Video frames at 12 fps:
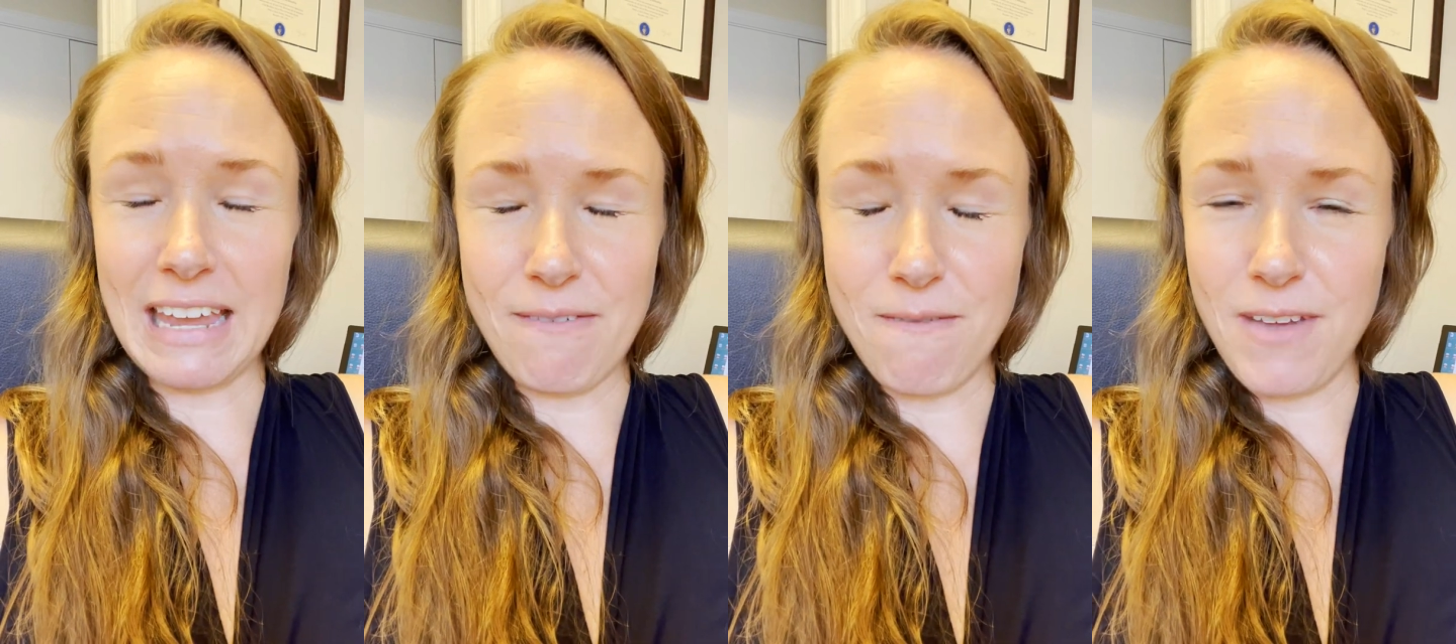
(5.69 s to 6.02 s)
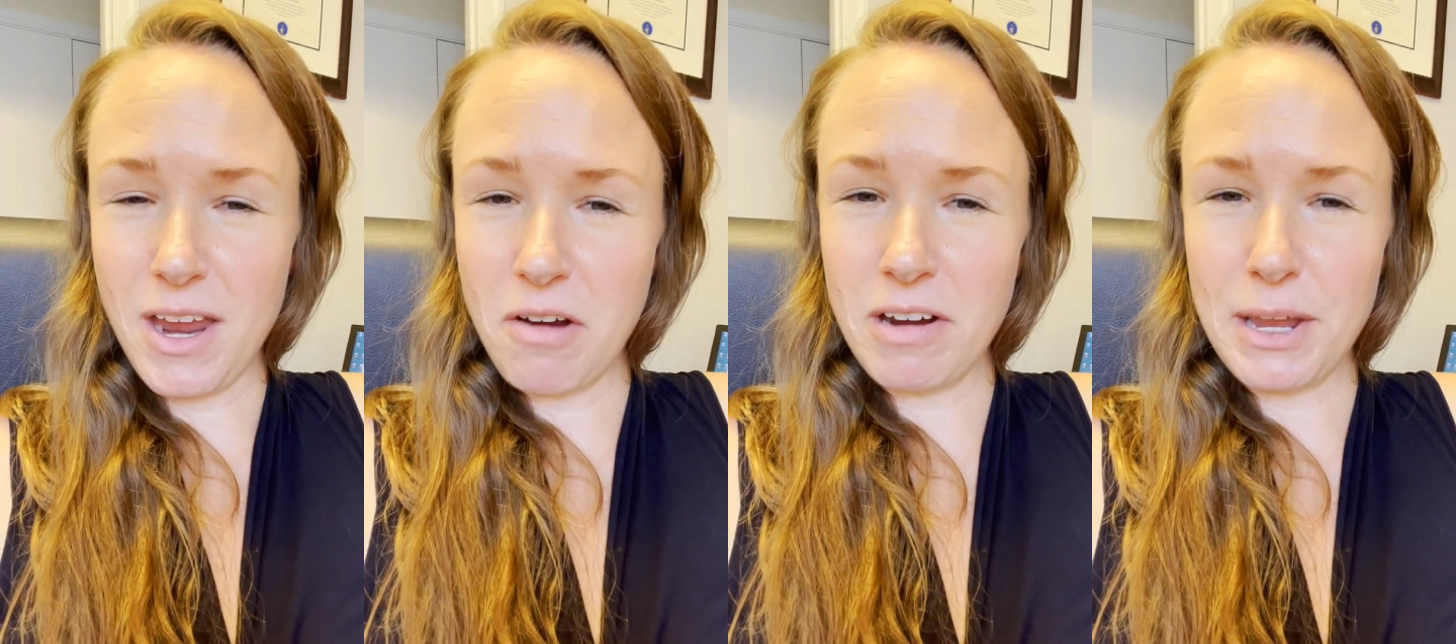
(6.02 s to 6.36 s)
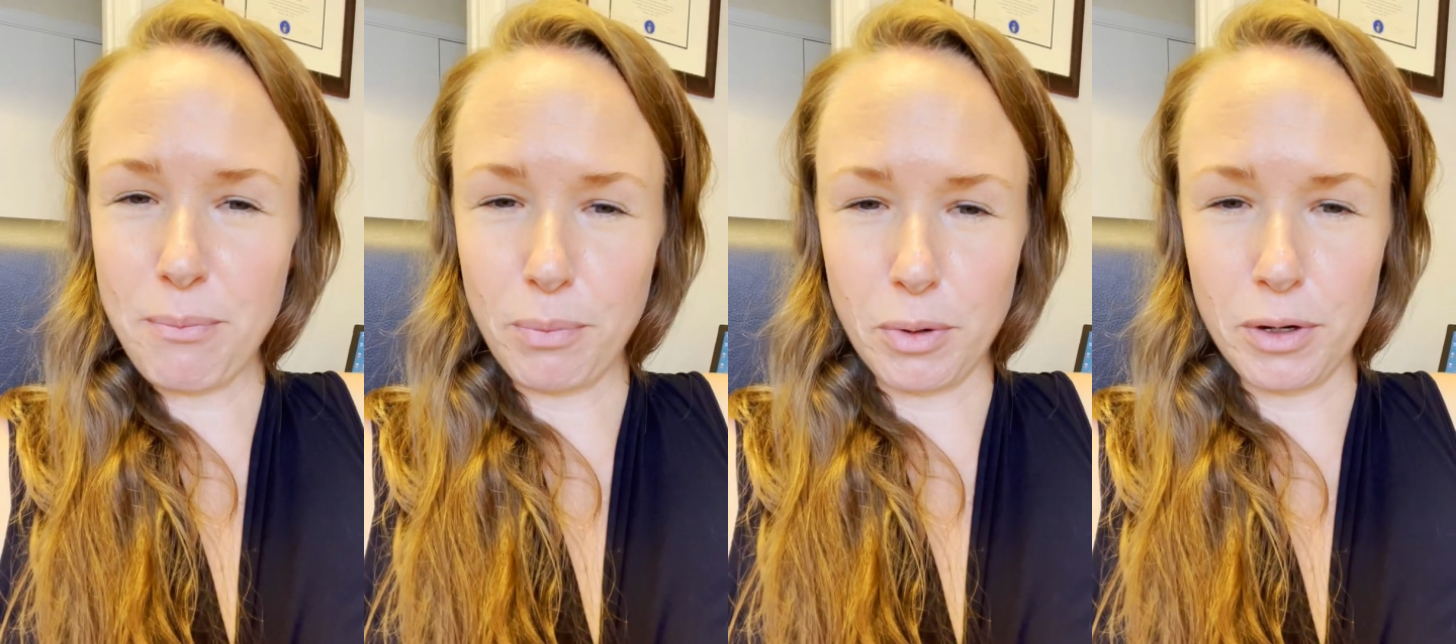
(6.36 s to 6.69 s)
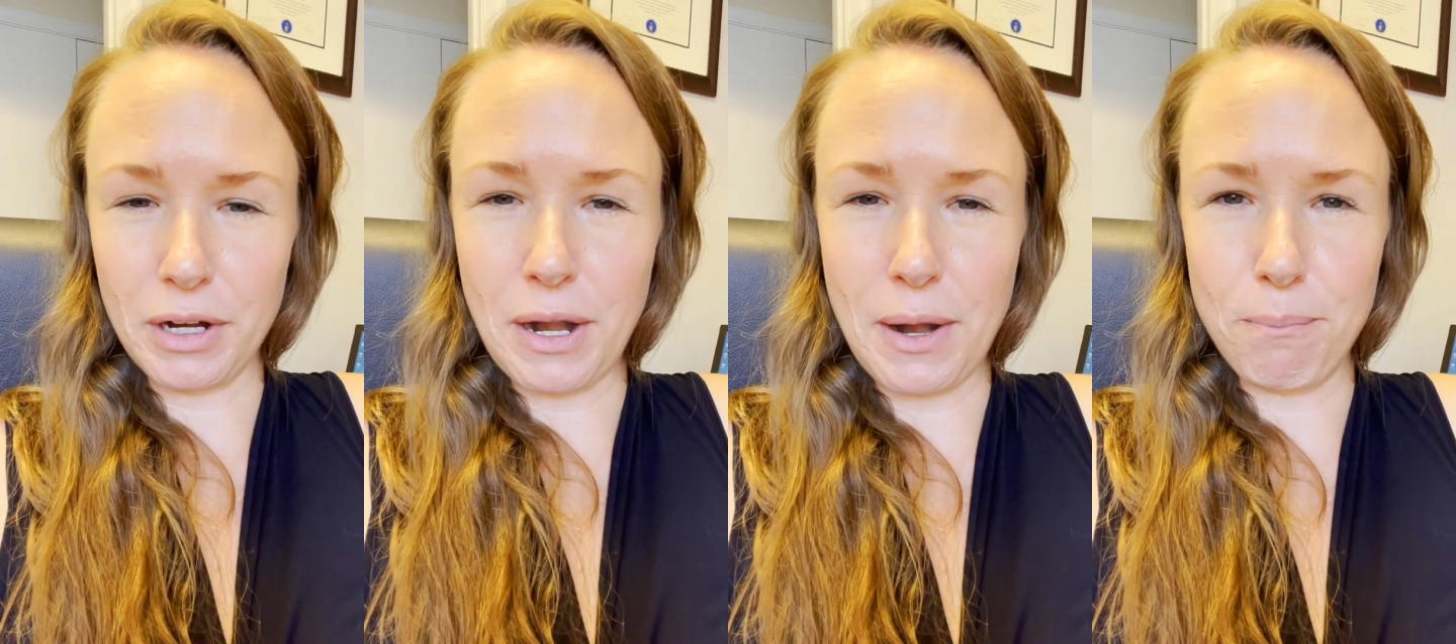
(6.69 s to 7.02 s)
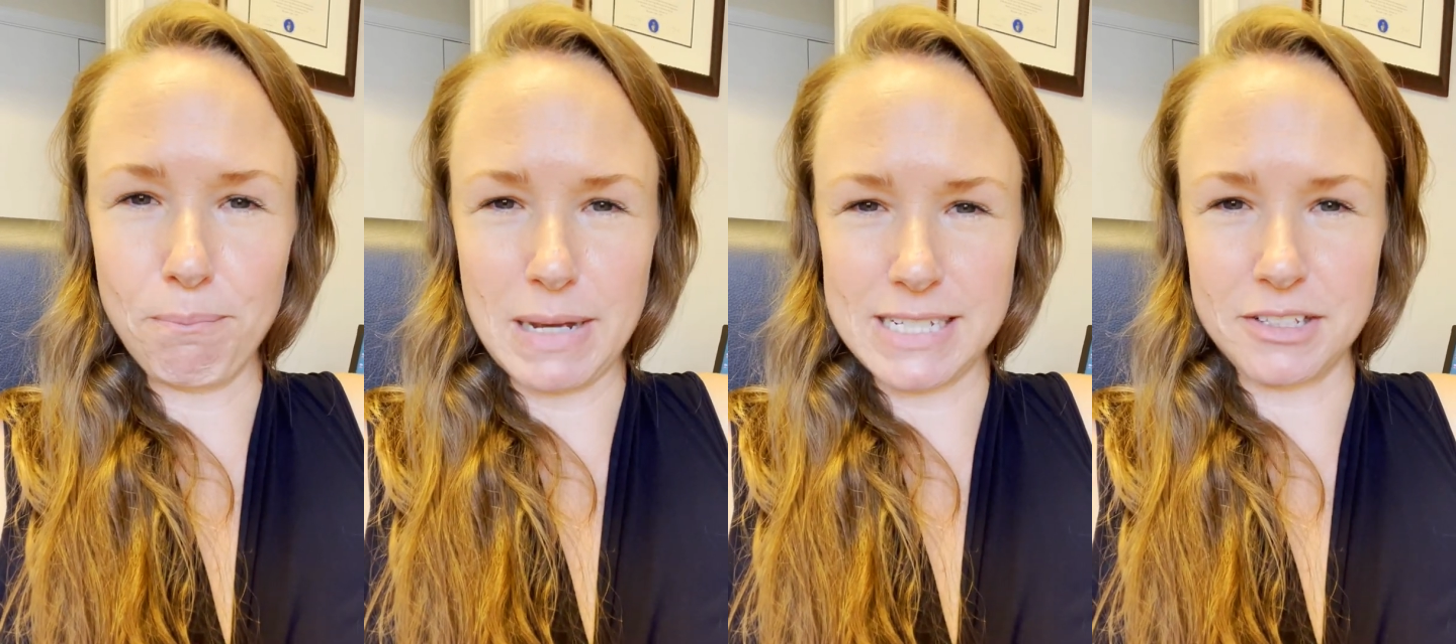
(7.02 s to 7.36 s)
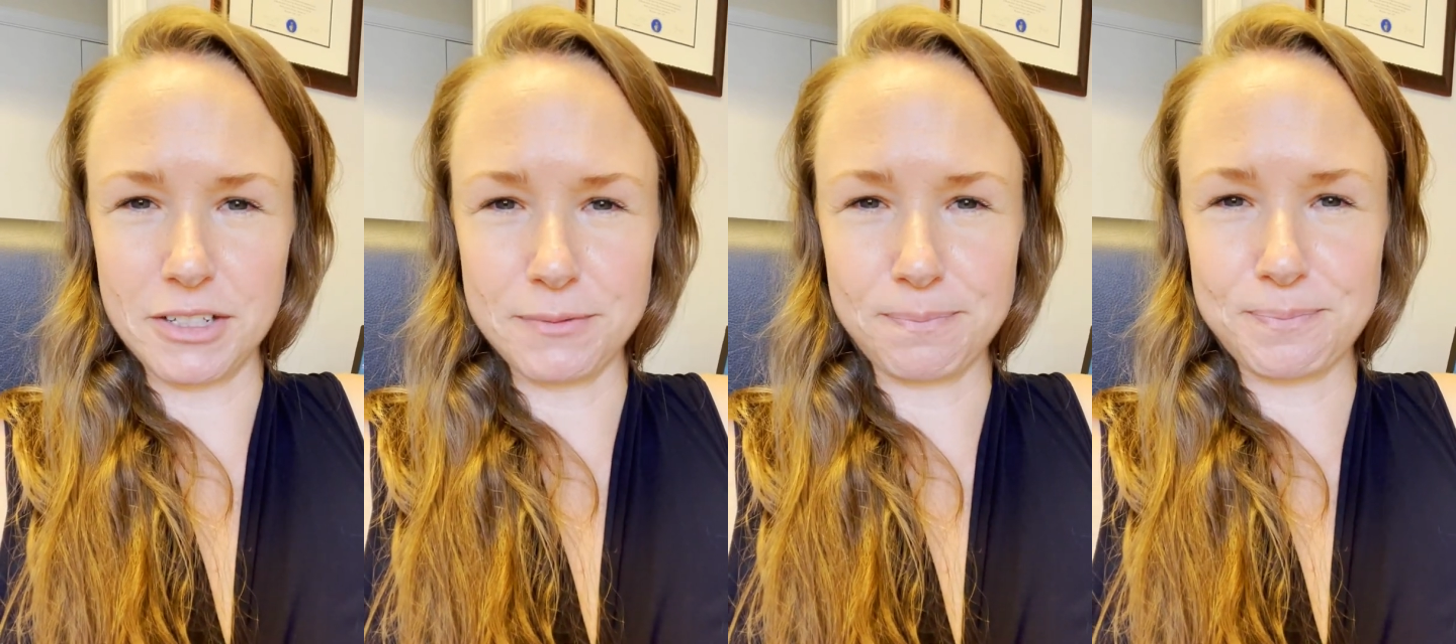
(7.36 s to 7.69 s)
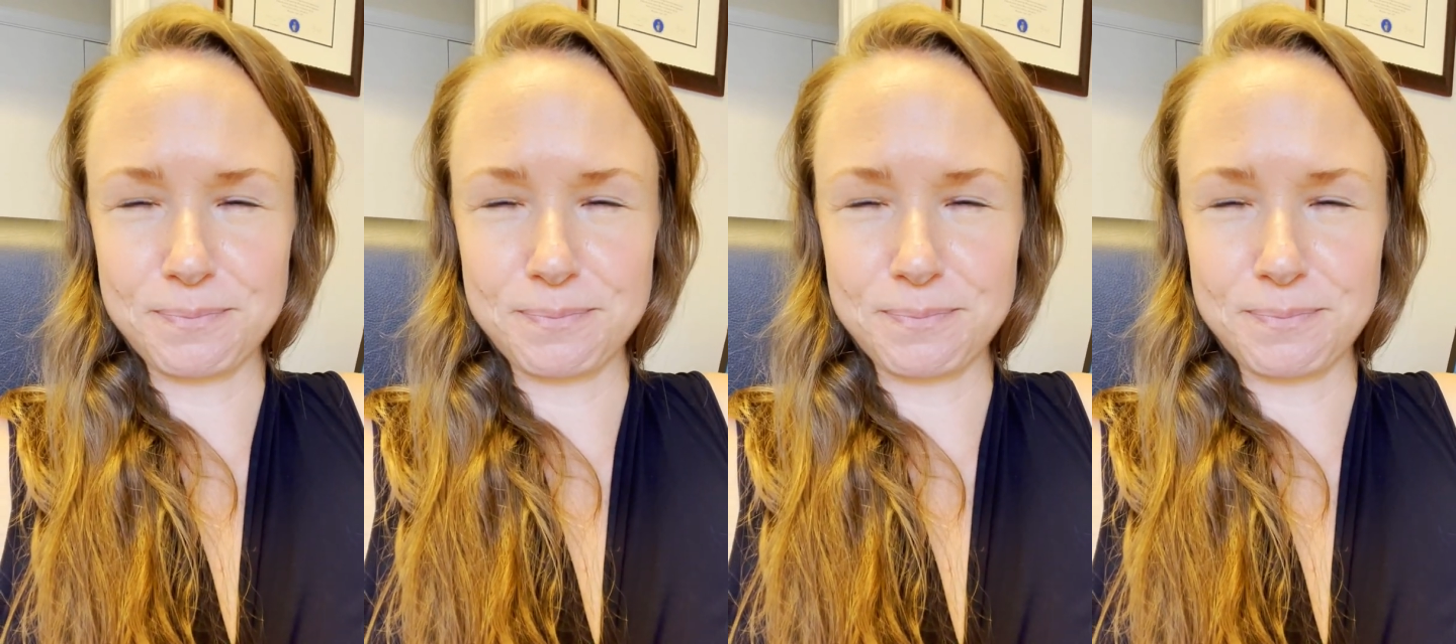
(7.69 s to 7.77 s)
a very important muscle.